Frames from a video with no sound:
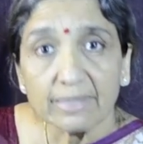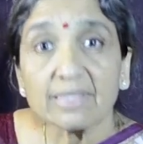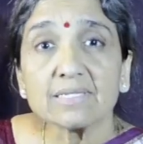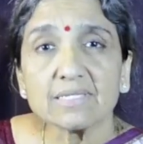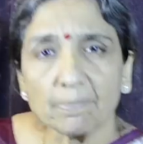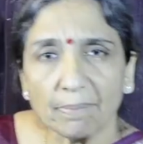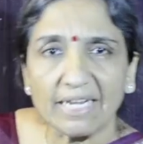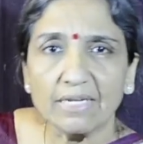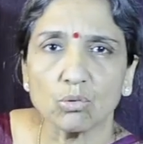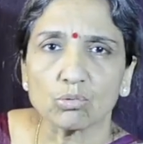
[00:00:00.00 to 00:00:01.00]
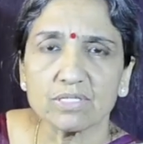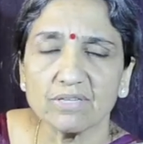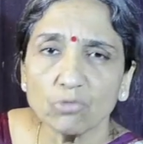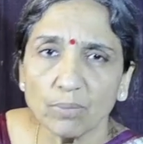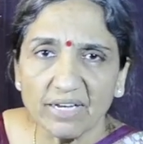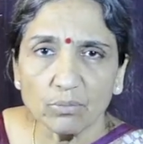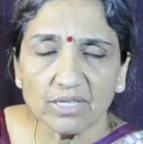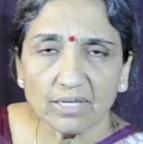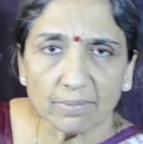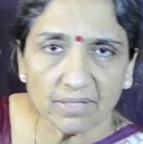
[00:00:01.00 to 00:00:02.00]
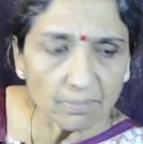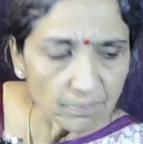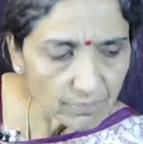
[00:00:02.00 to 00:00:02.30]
This is the plain notes. If you play it with the gamakam,